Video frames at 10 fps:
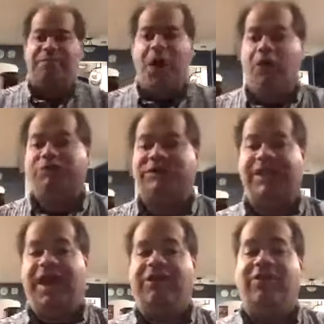post
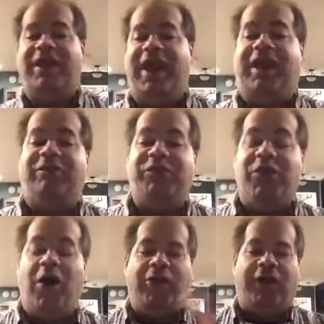the other day with
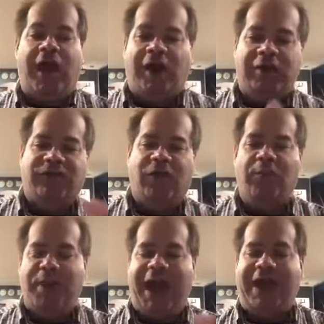all the colorful
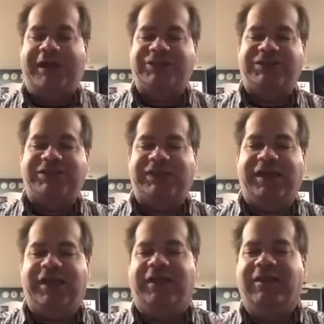packages.
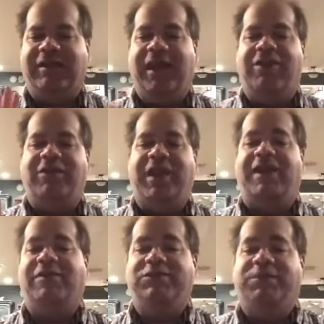The, uh, the other
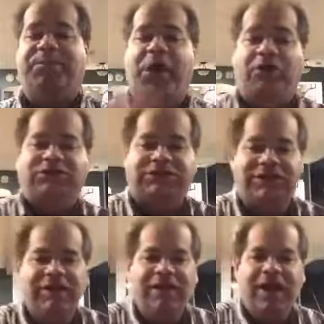day there was a post
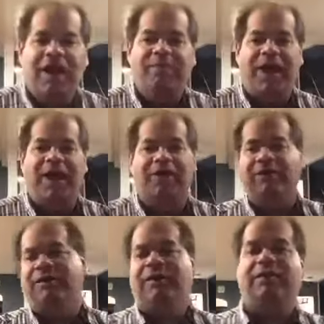
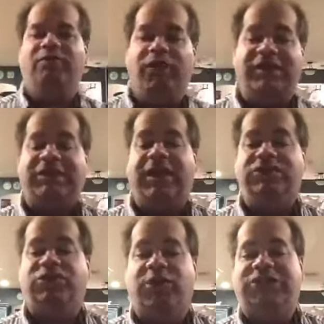about resale
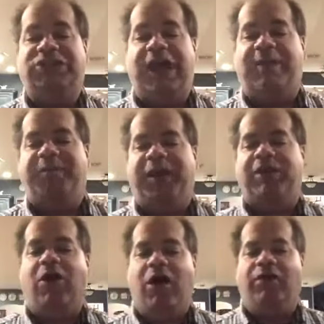store shopping
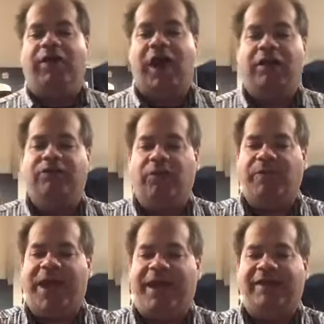and all the colorful
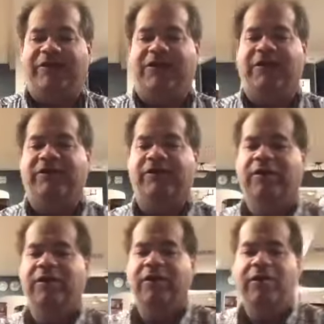packages.
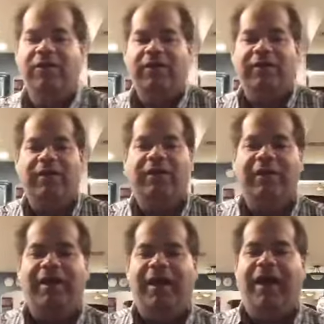
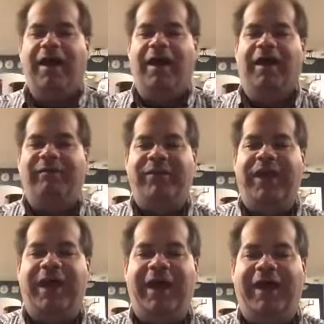Um,
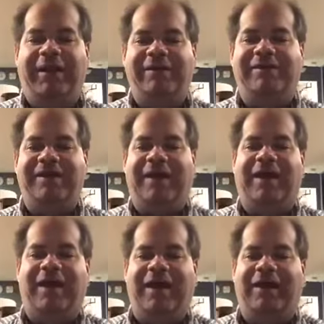and
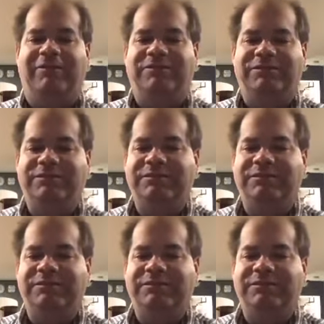um,